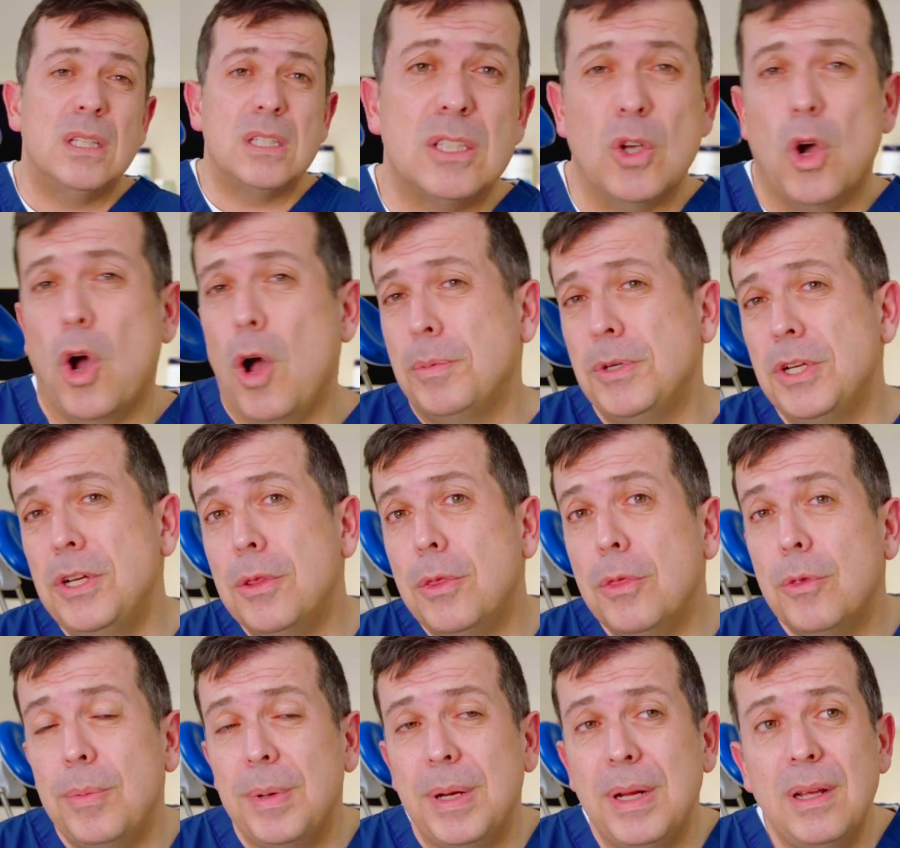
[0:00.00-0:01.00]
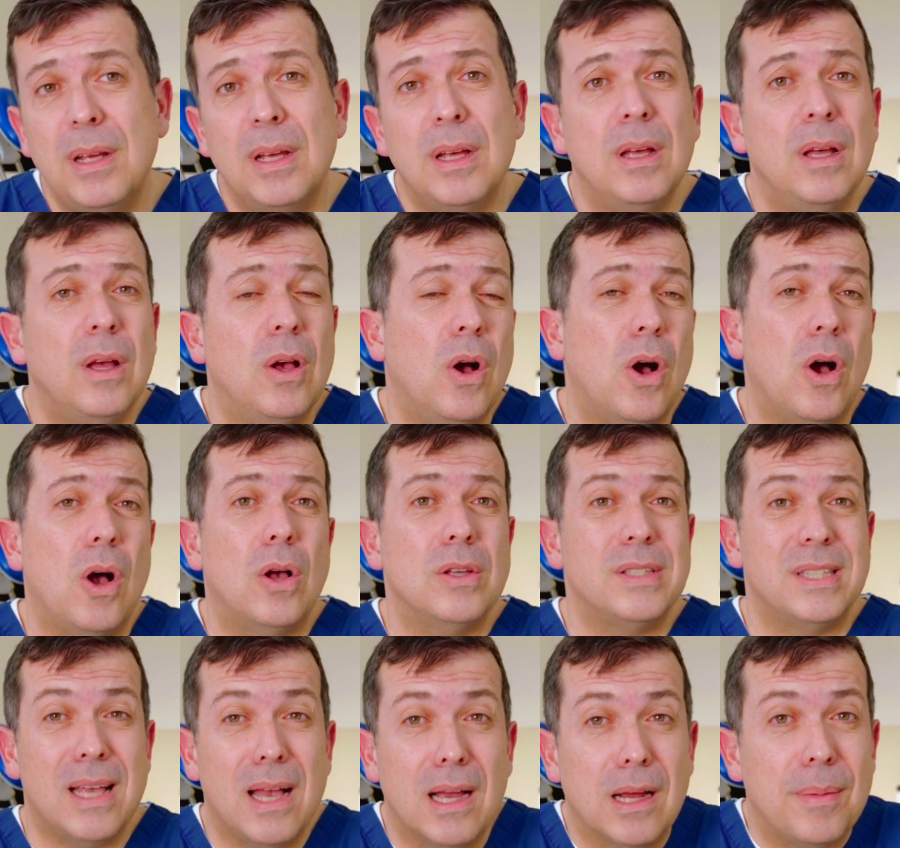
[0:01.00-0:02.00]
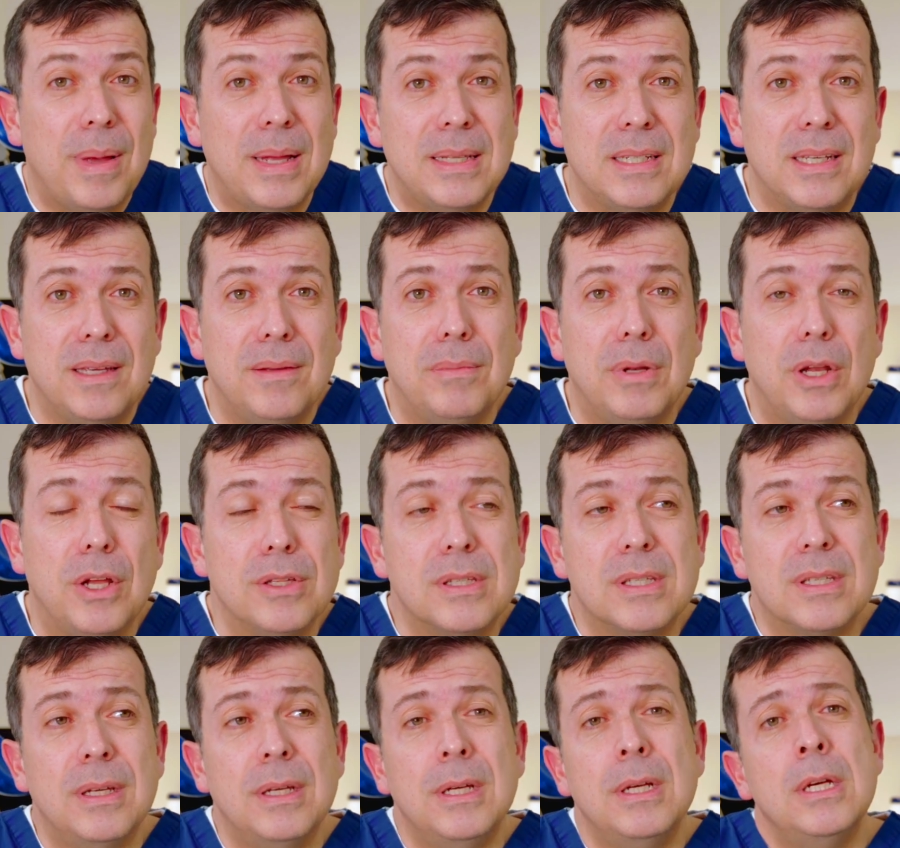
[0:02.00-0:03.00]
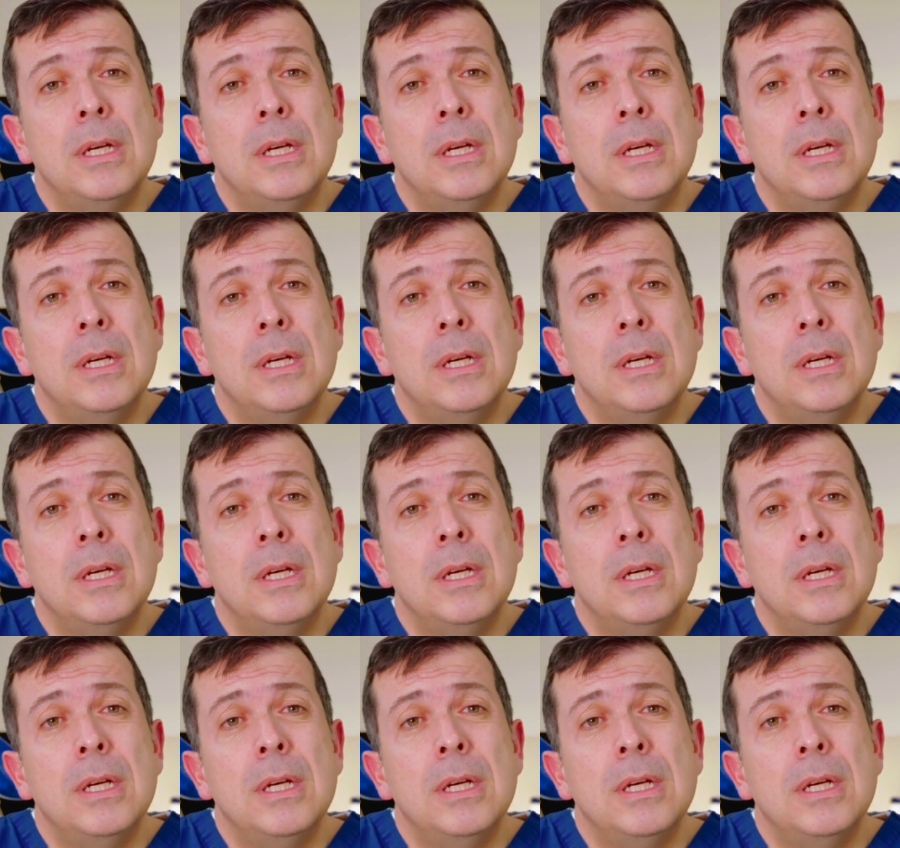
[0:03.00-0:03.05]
So option three are zygomatic implants.